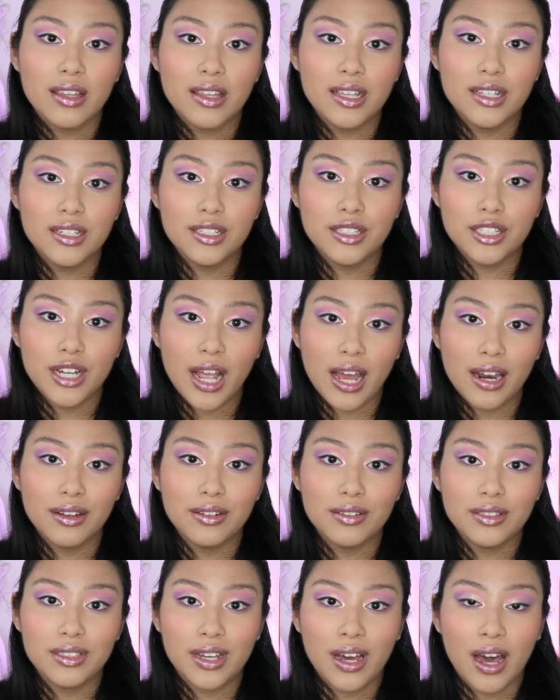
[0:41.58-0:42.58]
These
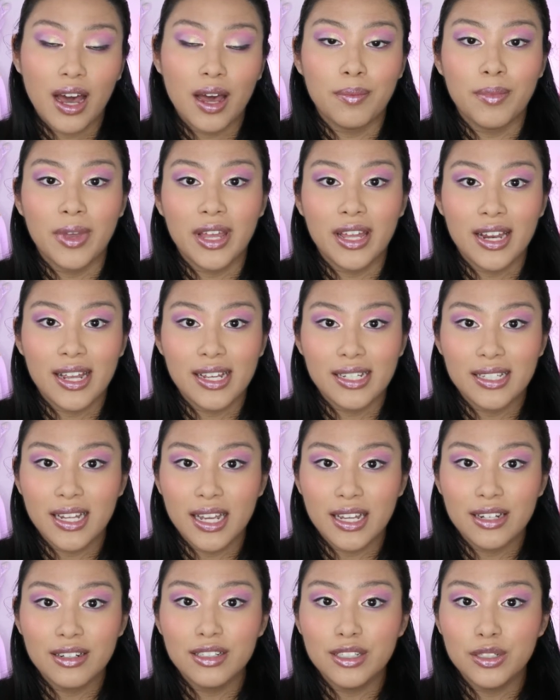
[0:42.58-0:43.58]
shadows come in a
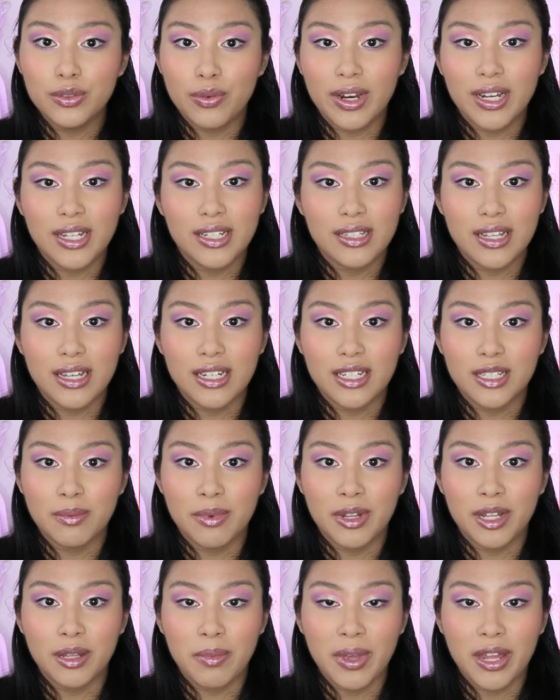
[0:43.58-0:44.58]
standard
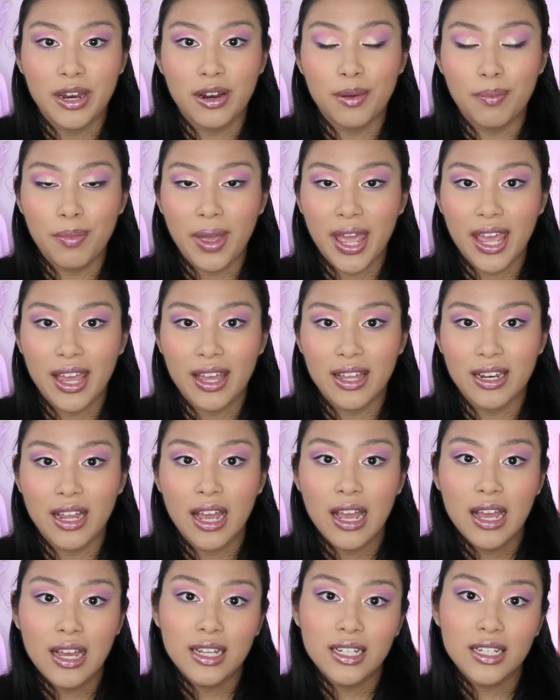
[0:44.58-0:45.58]
26mm
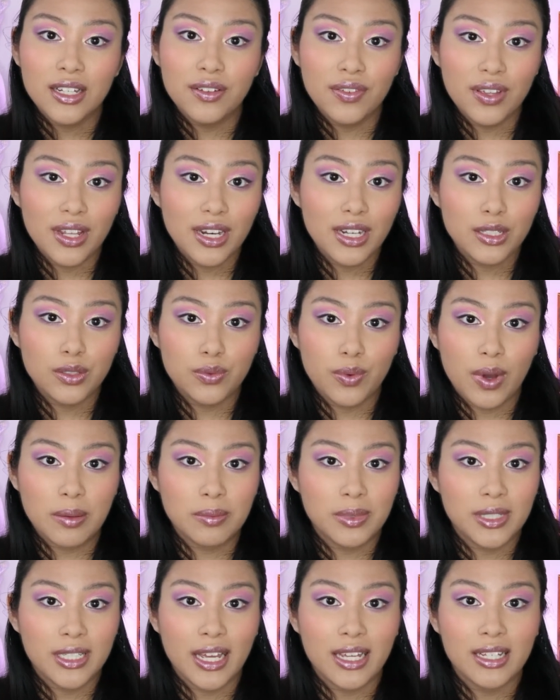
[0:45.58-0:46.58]
pan. Devinah's
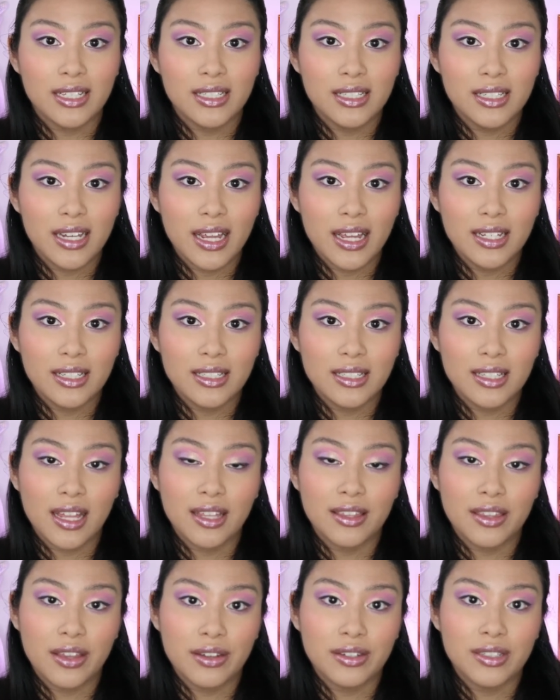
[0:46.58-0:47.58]
website states
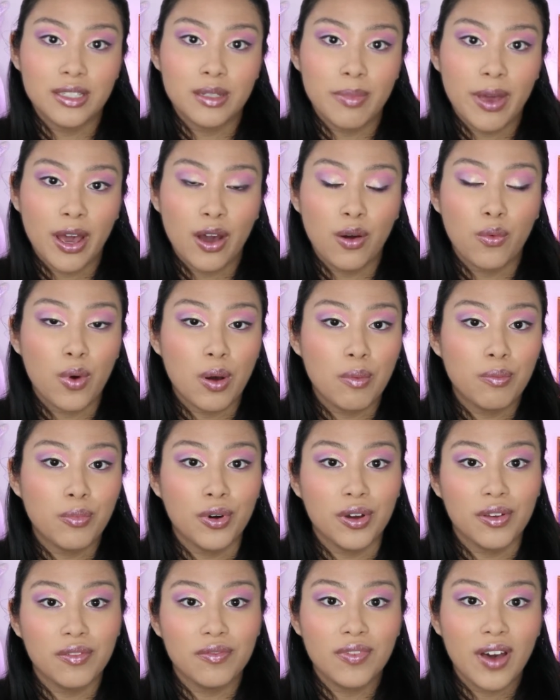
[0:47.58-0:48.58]
that there is about
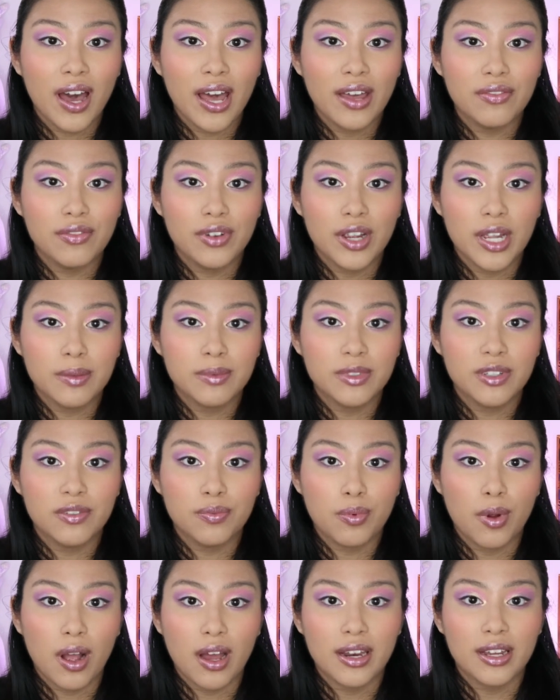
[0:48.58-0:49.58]
1.5 grams
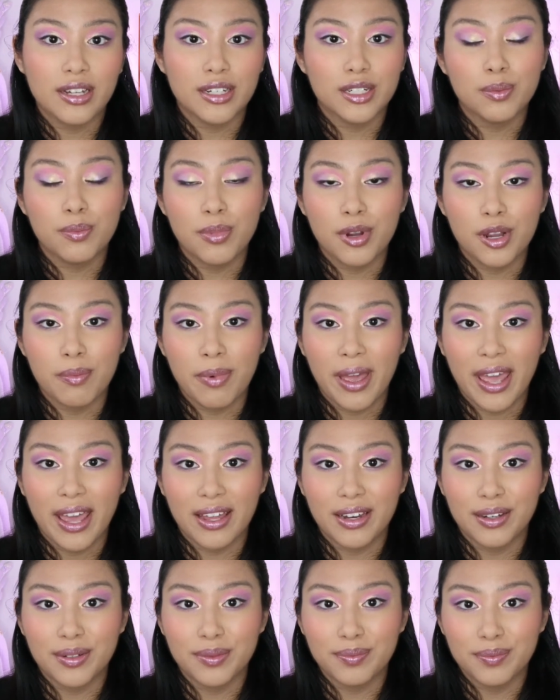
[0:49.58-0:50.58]
of product per
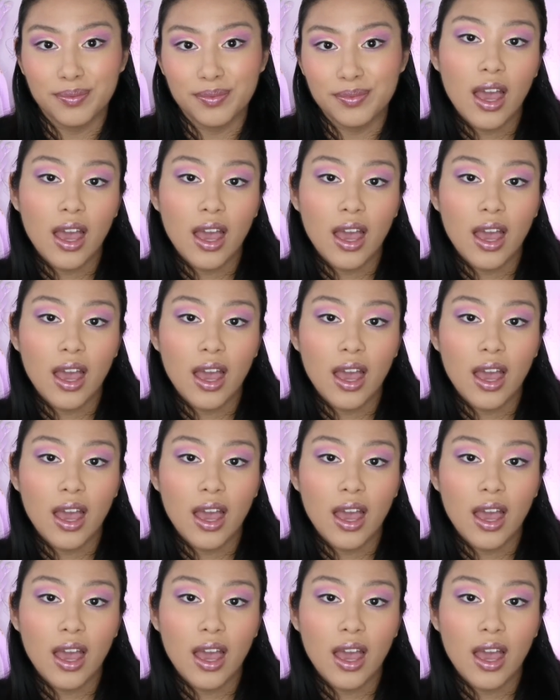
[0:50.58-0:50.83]
pan.